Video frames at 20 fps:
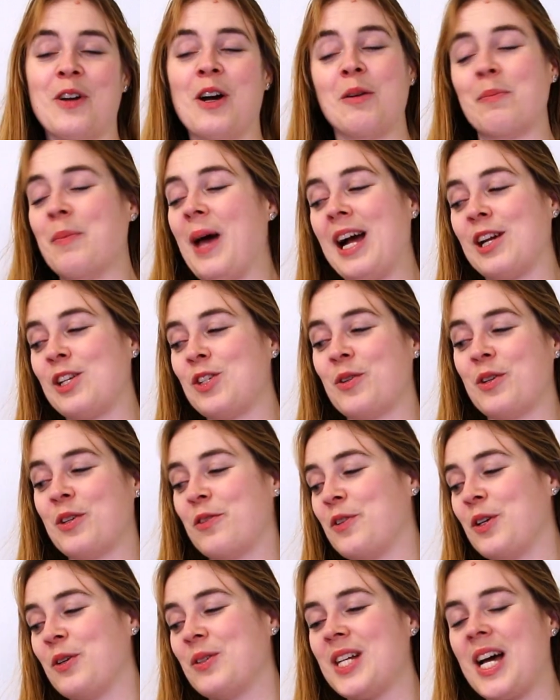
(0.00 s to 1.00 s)
gone back to it a
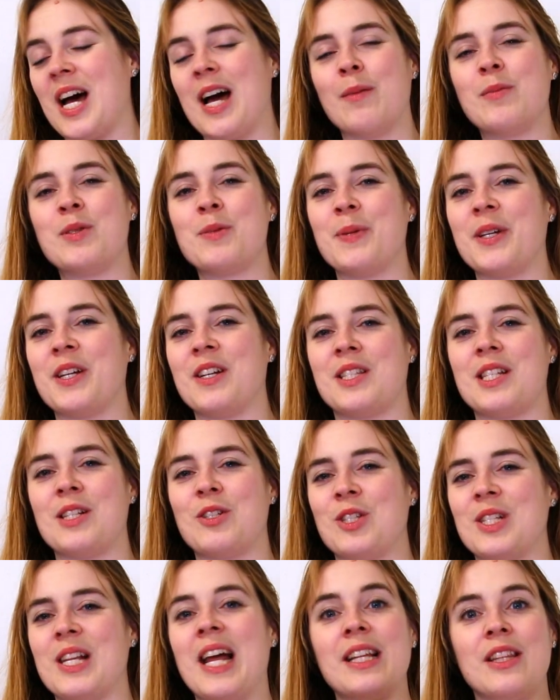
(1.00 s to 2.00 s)
few times because I
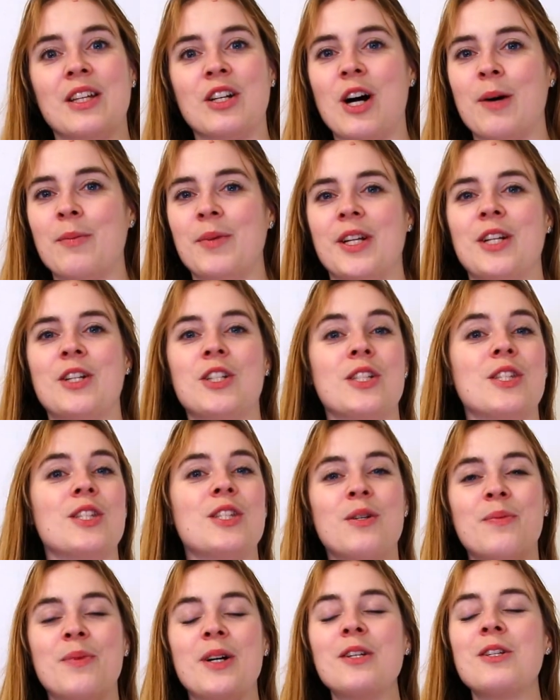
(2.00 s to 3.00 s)
just like the combination
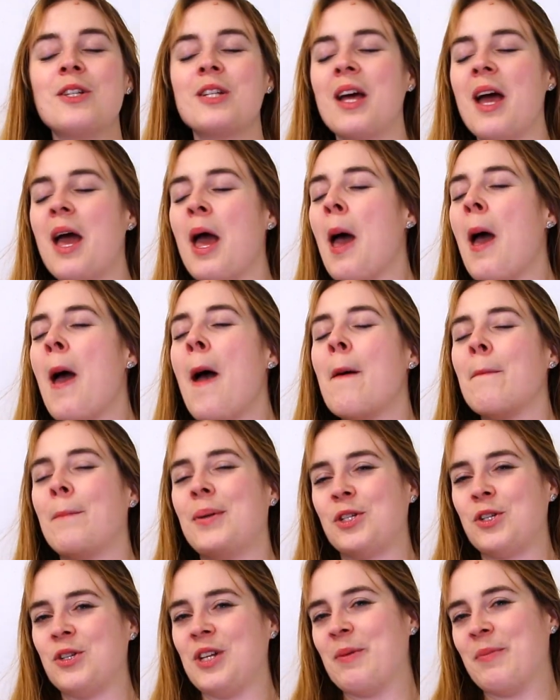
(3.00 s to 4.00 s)
so much.
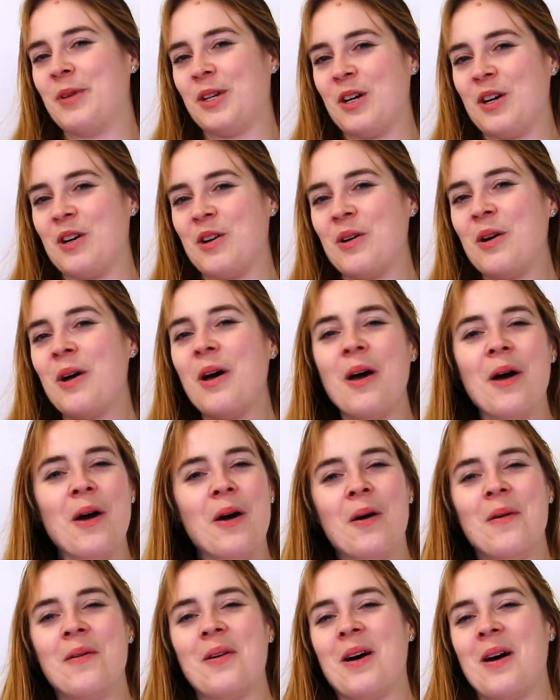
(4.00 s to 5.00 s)
But do let me know
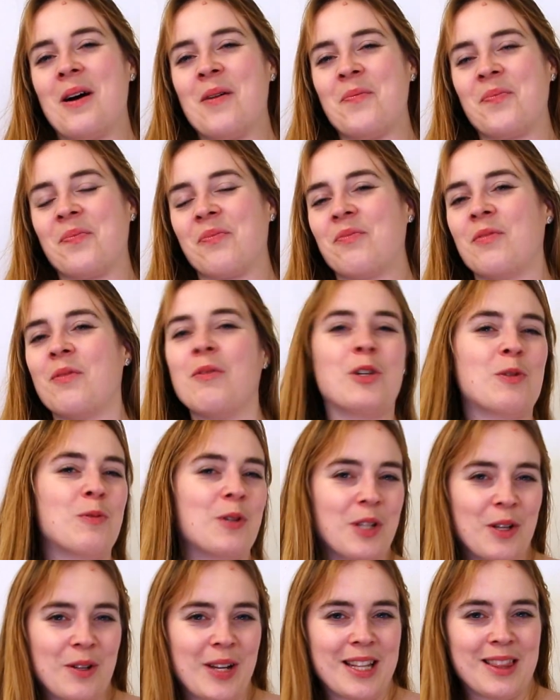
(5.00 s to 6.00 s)
which
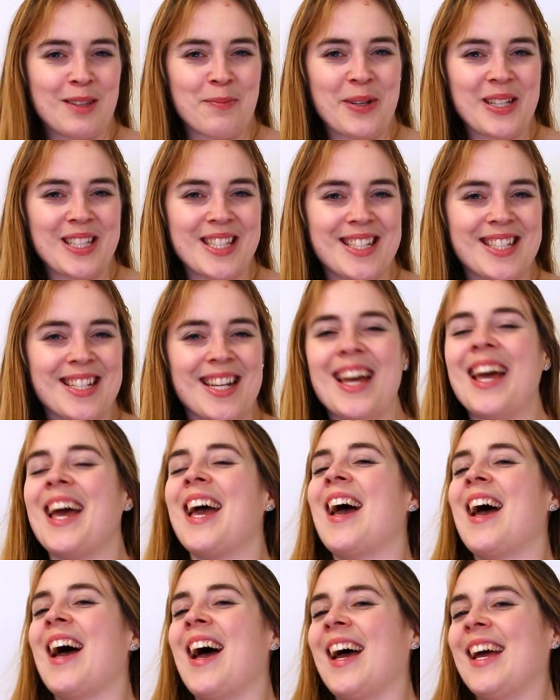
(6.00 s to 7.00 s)
one you like the best.
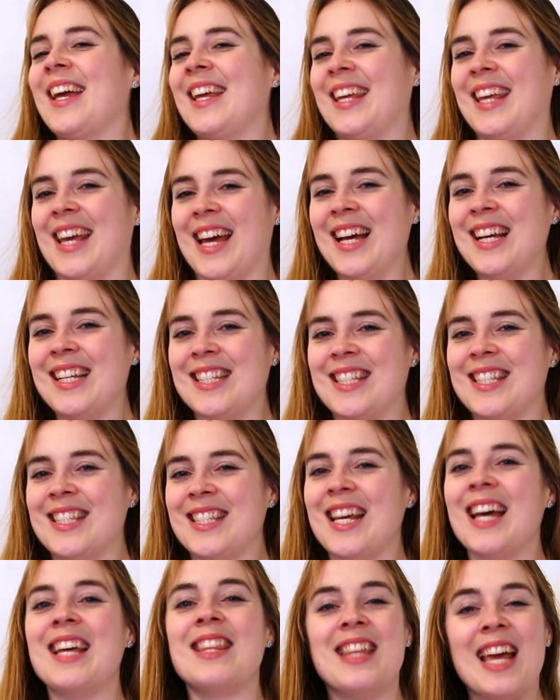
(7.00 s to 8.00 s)

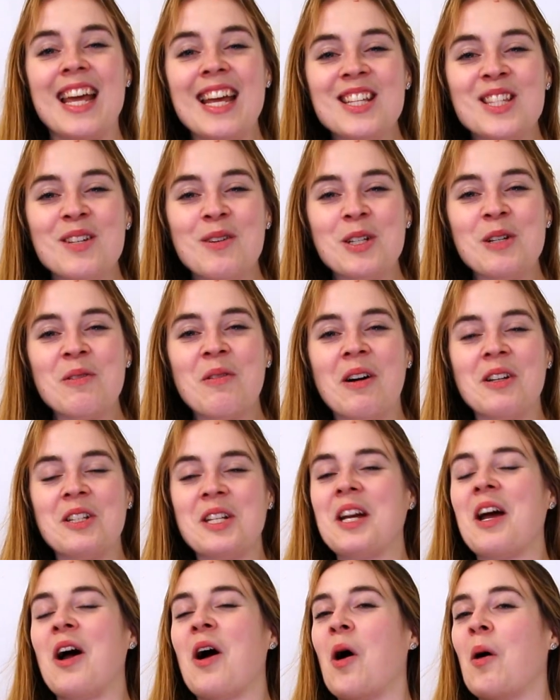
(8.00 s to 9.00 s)
Yes, thank you so much for
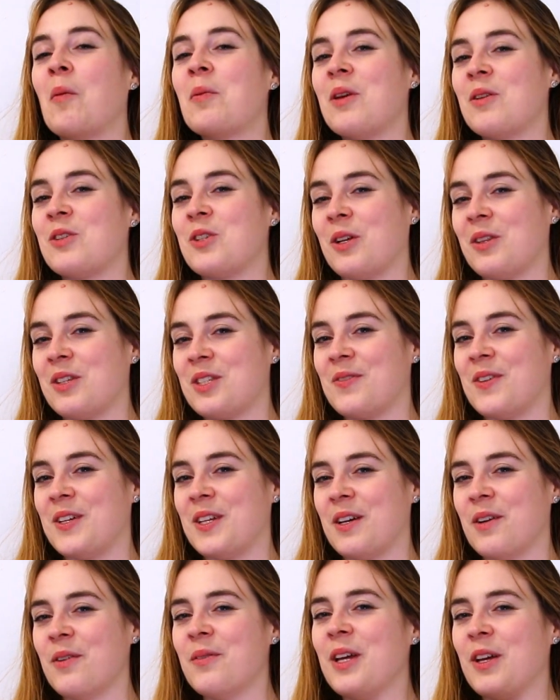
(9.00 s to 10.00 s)
watching. I hope you enjoyed this
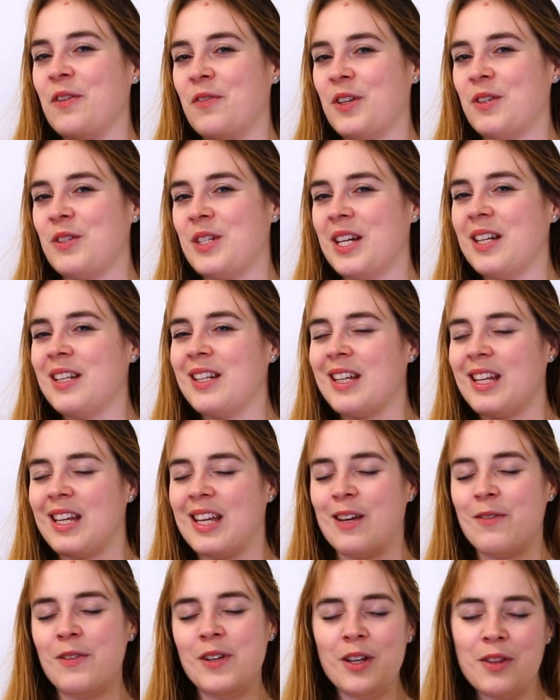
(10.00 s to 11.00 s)
video. If you did,
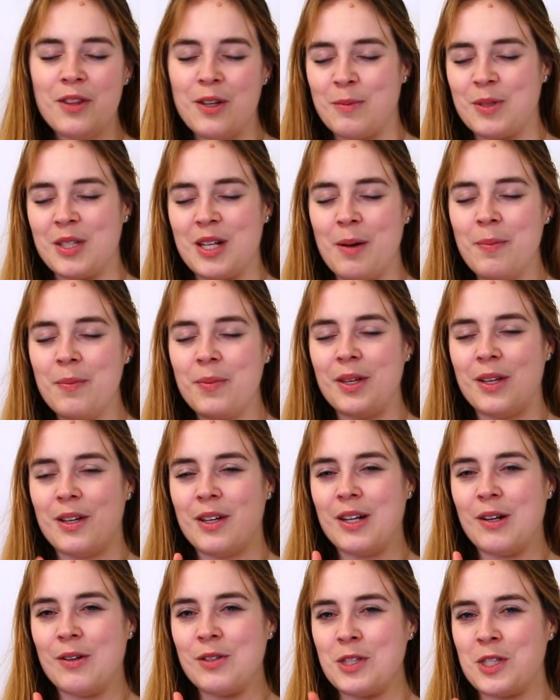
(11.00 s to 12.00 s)
give it a thumbs up. You
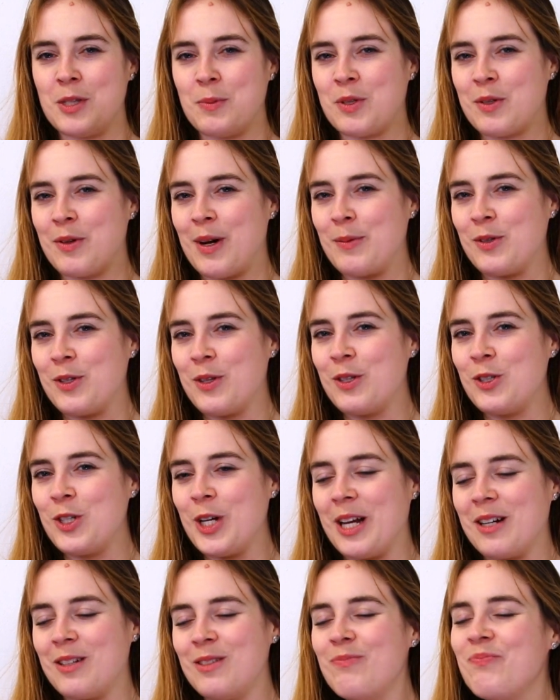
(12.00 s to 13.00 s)
can also subscribe to the
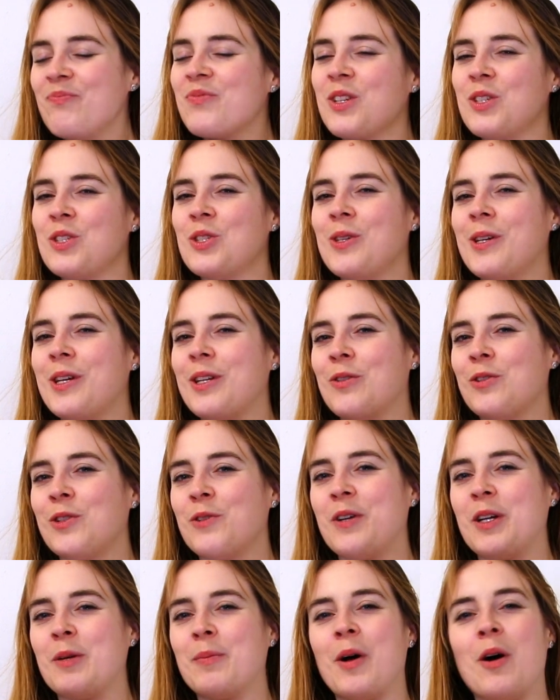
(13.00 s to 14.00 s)
channel so you get
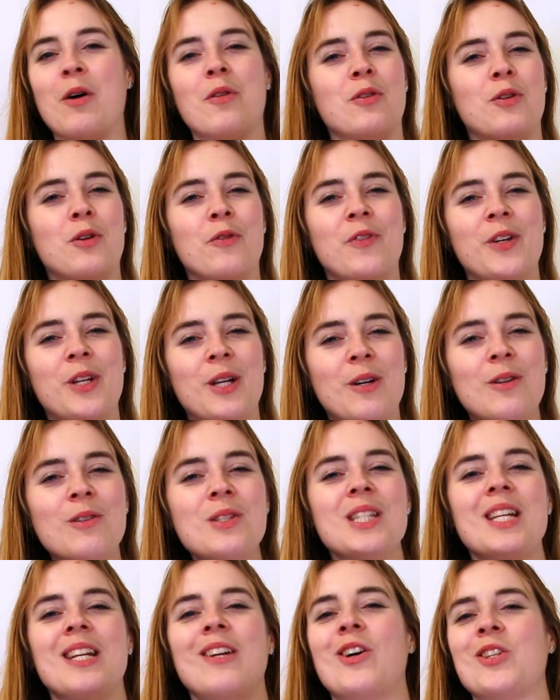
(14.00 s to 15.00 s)
notified about all the new
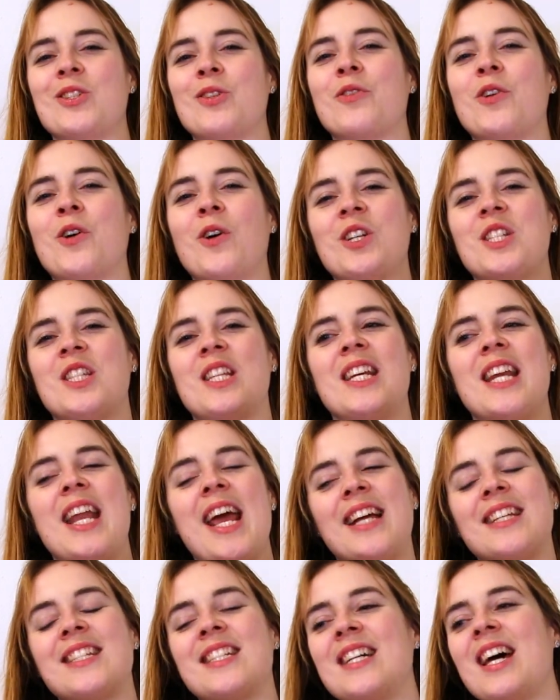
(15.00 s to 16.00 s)
videos, and also, of course, the
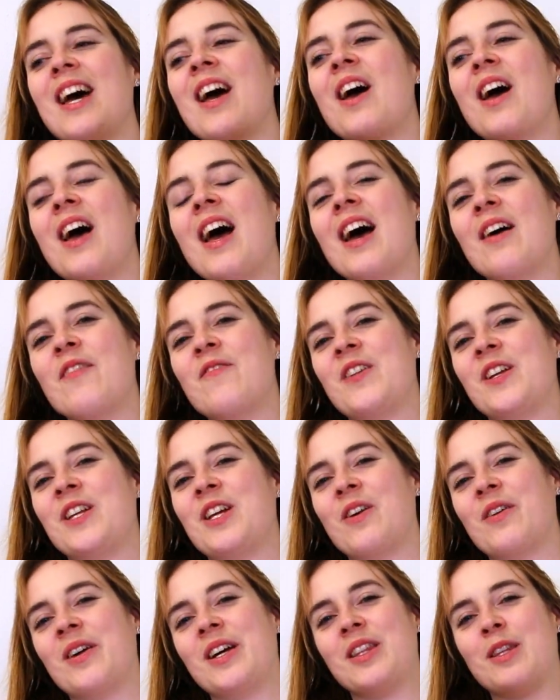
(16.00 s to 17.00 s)
next
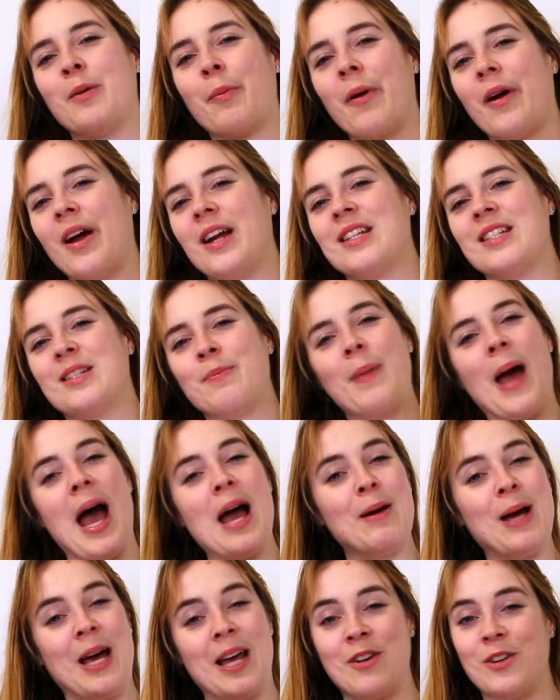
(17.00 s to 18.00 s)
video in the print
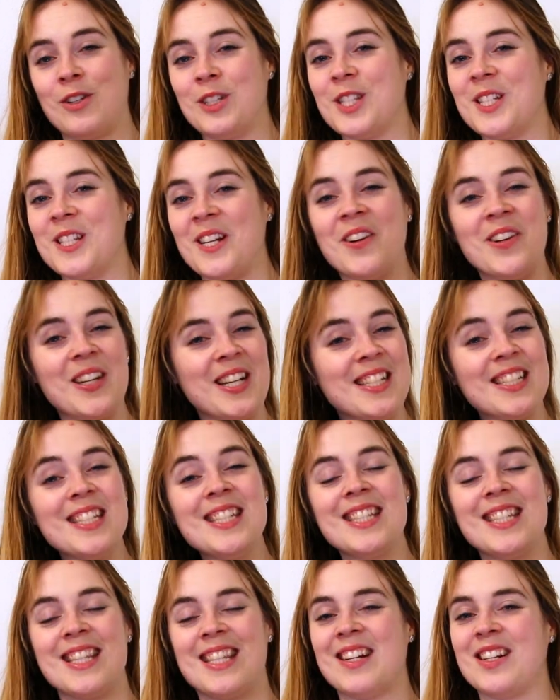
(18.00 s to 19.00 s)
pattern series.
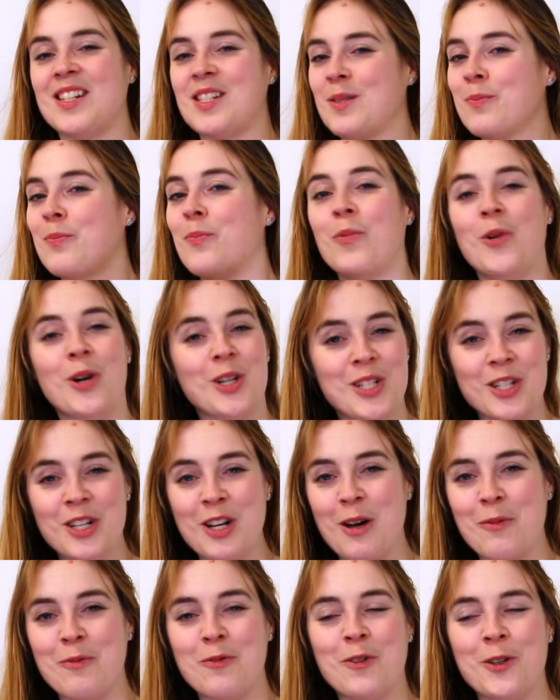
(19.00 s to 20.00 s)
There's more to
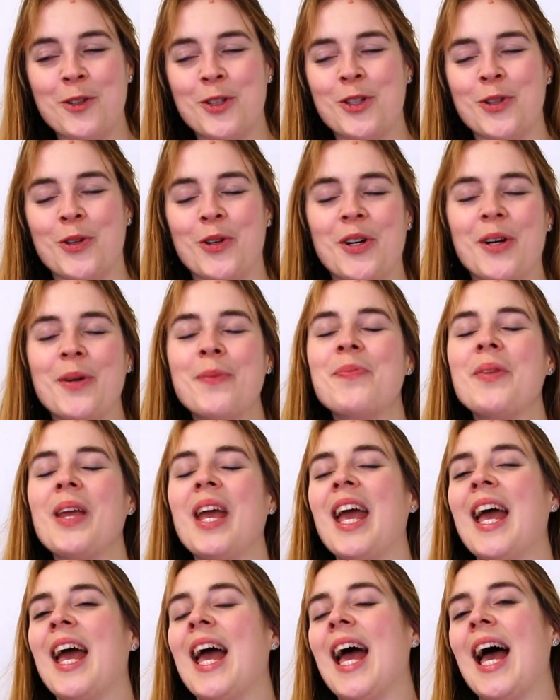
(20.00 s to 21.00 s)
come for sure.
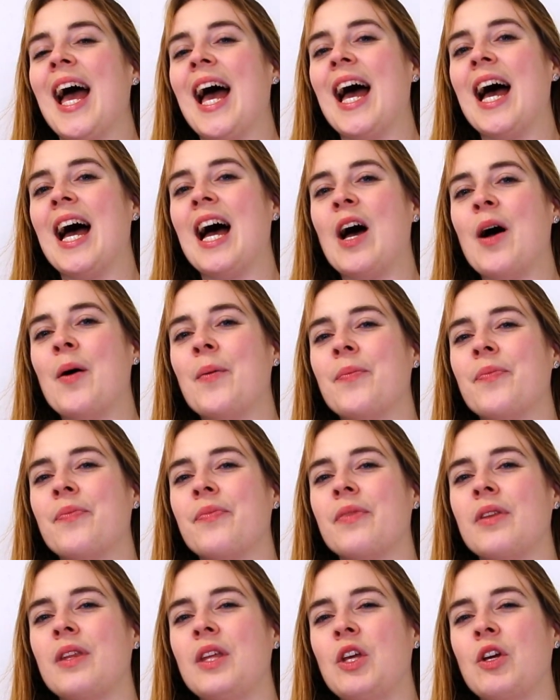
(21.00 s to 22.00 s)

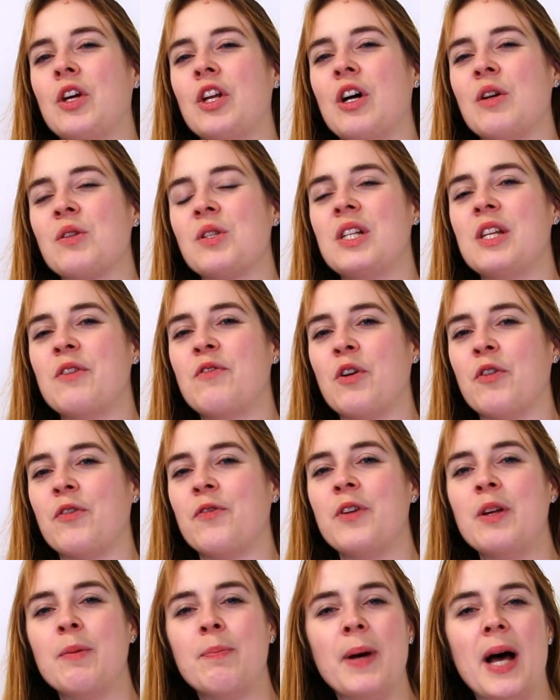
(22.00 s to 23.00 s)
You can also leave your
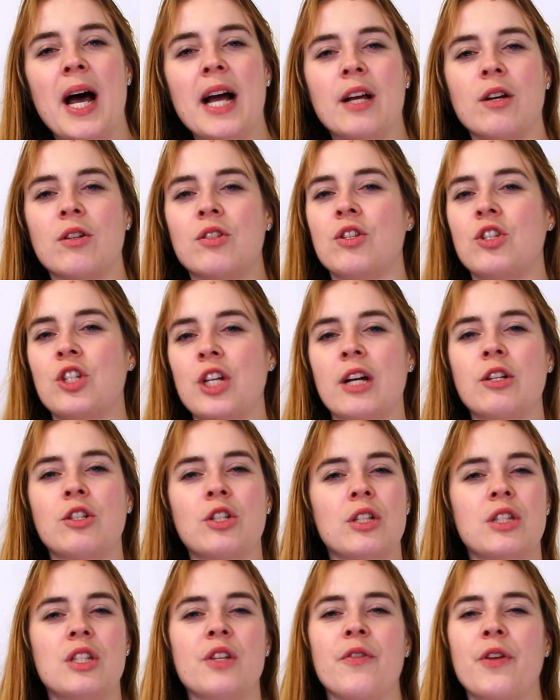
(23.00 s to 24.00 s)
feedback, your
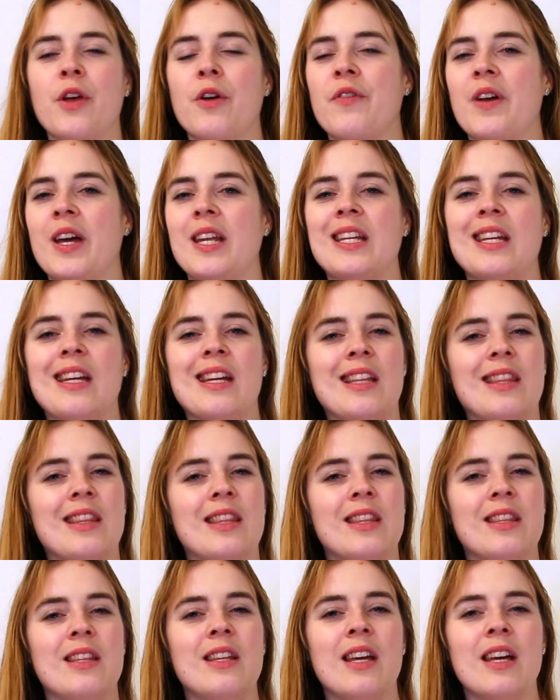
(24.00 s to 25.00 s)
suggestions, if you have any,
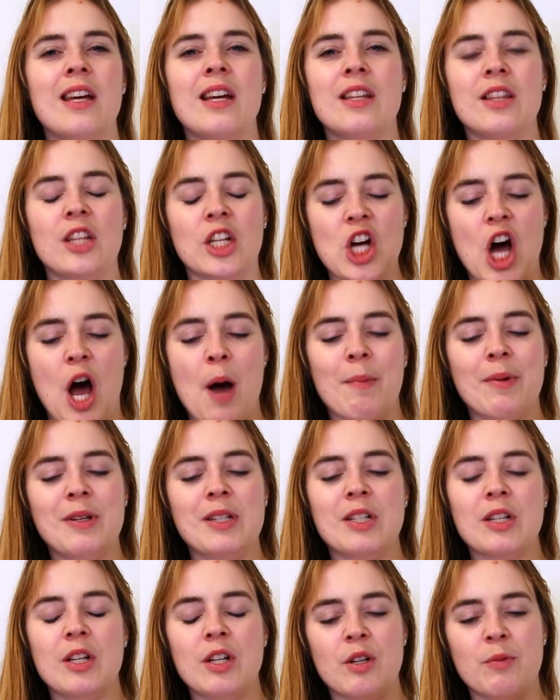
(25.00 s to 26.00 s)
in the
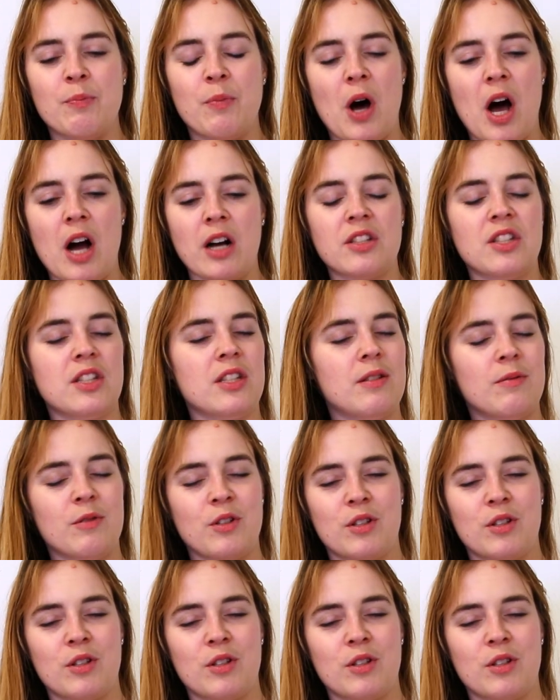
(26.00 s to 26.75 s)
comment box,